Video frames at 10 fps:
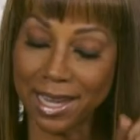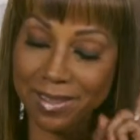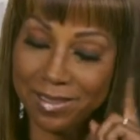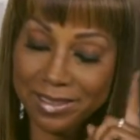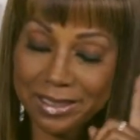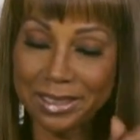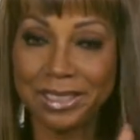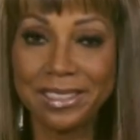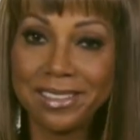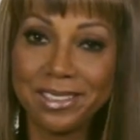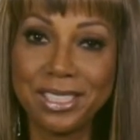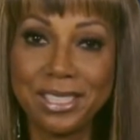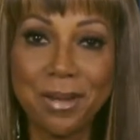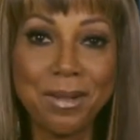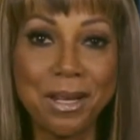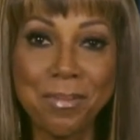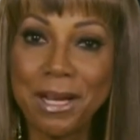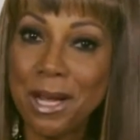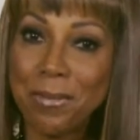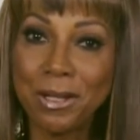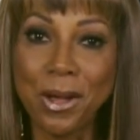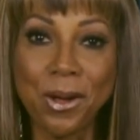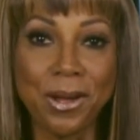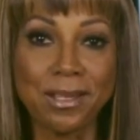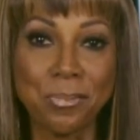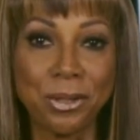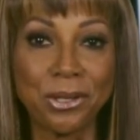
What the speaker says: that it's just something that might come along as a